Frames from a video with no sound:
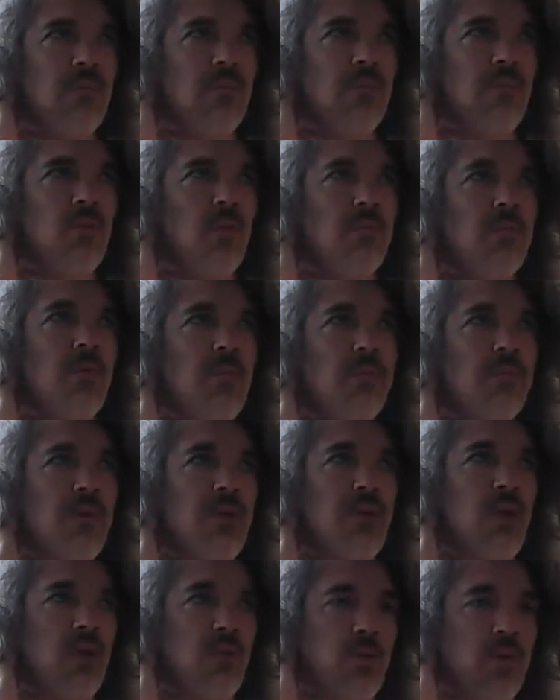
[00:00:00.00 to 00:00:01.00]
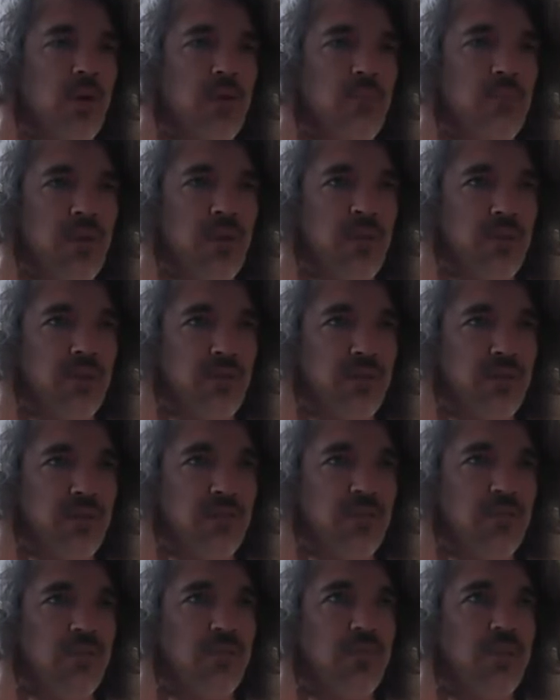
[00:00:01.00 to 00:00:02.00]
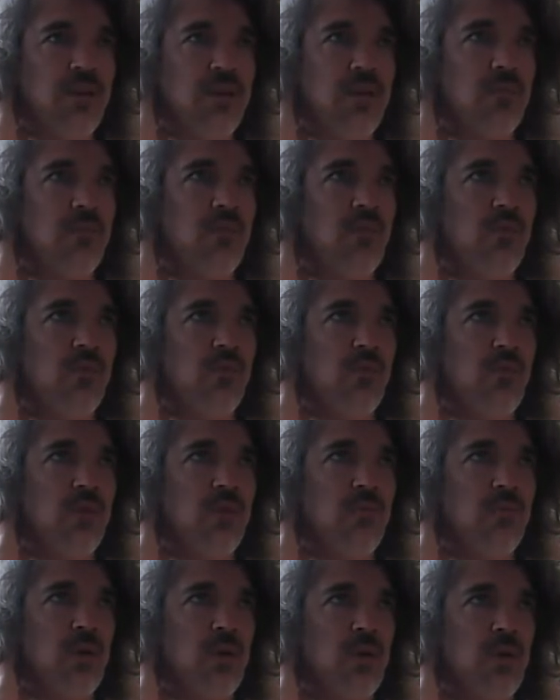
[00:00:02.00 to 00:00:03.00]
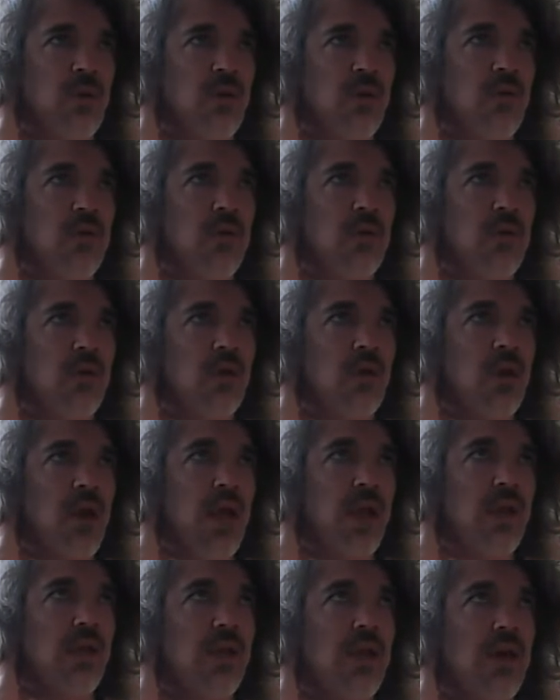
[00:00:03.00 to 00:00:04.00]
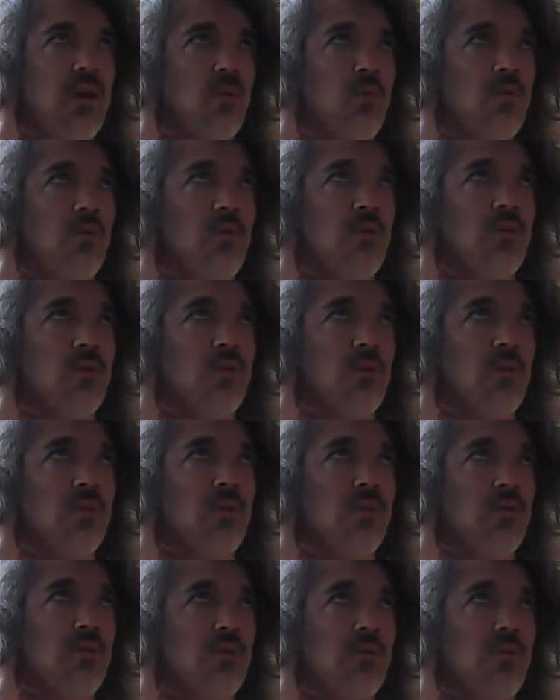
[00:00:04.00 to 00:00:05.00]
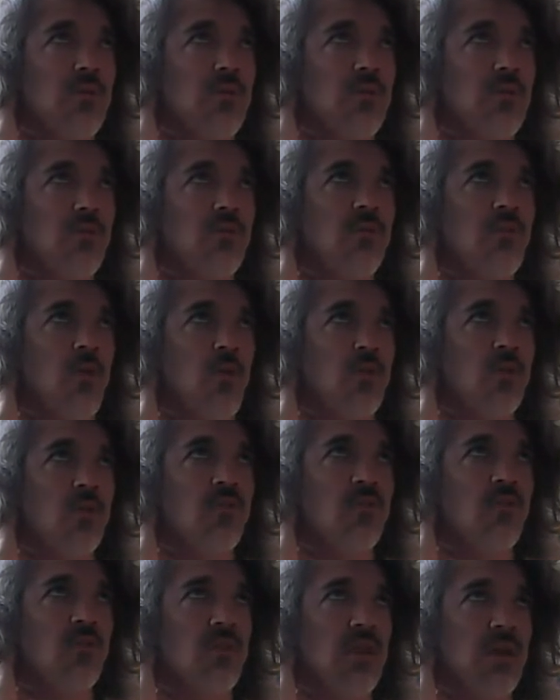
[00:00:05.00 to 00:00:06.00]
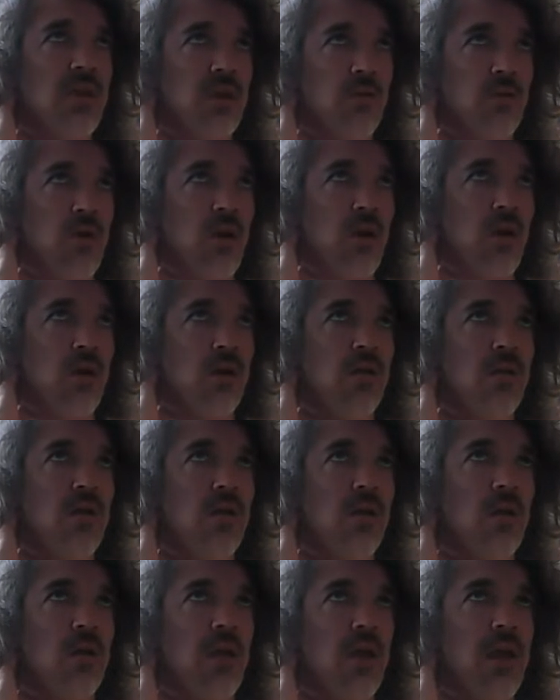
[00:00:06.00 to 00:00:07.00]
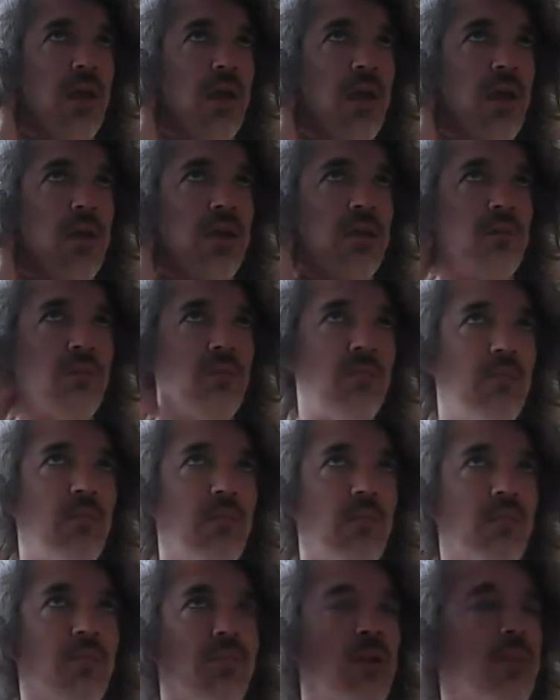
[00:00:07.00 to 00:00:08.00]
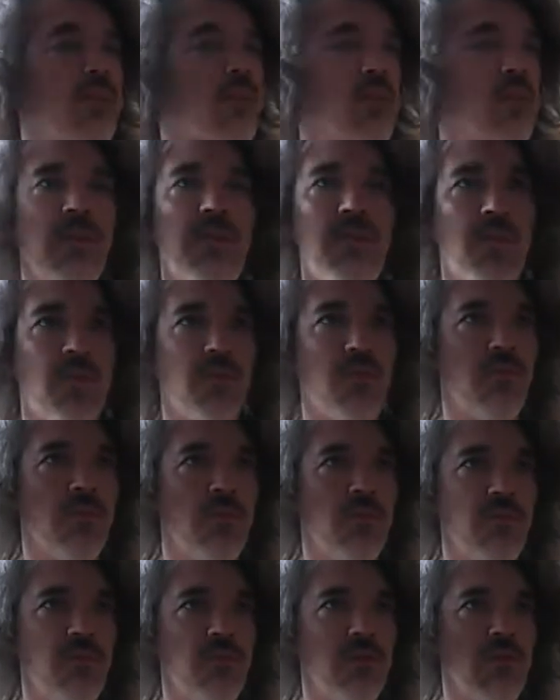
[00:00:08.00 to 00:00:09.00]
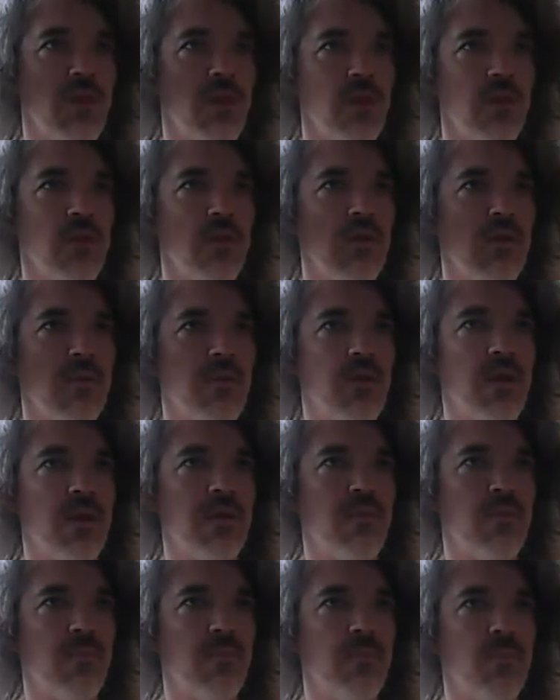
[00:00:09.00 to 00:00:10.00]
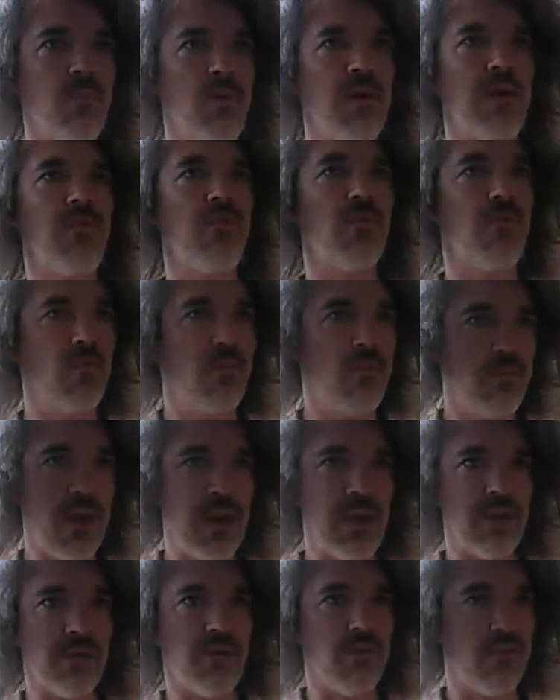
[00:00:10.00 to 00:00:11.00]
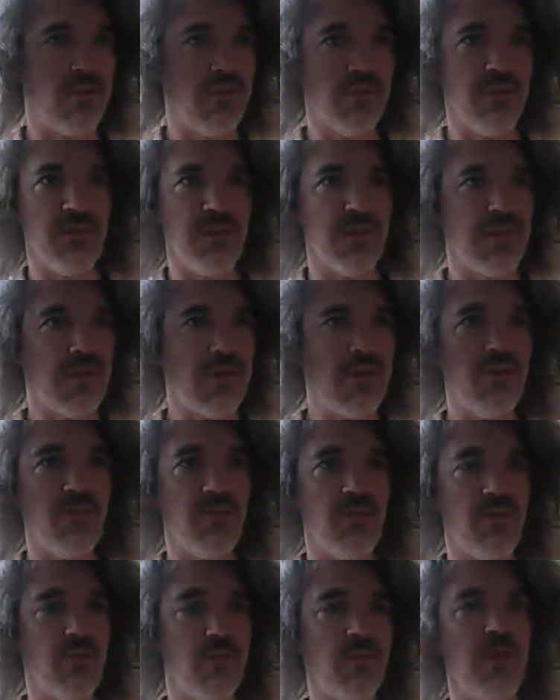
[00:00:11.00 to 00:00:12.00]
you'll probably know what I mean in that sometimes you can be hanging out with your folks later on, and there's something that just sort of that brings you back to sort of like instant